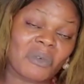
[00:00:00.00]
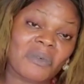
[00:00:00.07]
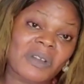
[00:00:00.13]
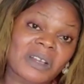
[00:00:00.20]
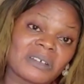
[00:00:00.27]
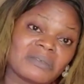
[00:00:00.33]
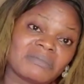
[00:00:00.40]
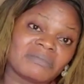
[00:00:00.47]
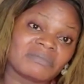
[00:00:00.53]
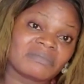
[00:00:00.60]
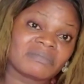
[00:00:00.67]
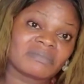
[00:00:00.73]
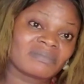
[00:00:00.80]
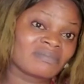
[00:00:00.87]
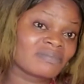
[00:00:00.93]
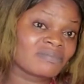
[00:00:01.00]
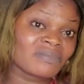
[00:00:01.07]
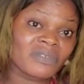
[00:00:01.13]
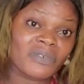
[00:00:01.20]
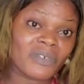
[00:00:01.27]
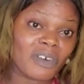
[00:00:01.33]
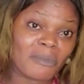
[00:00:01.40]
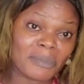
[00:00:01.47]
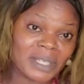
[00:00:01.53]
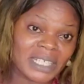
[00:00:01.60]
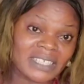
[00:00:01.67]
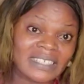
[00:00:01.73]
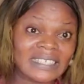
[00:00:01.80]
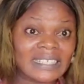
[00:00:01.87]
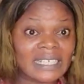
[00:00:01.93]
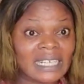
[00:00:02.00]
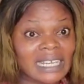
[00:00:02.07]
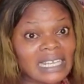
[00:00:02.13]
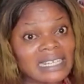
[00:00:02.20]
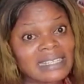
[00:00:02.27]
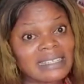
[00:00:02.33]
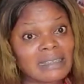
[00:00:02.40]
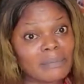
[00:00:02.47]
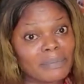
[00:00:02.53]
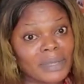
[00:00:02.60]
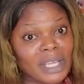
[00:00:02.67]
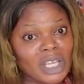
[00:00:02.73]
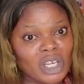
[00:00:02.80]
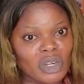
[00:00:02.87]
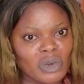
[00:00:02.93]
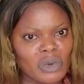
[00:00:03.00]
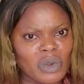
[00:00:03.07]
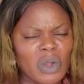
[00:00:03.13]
Well, for me, it's a big no,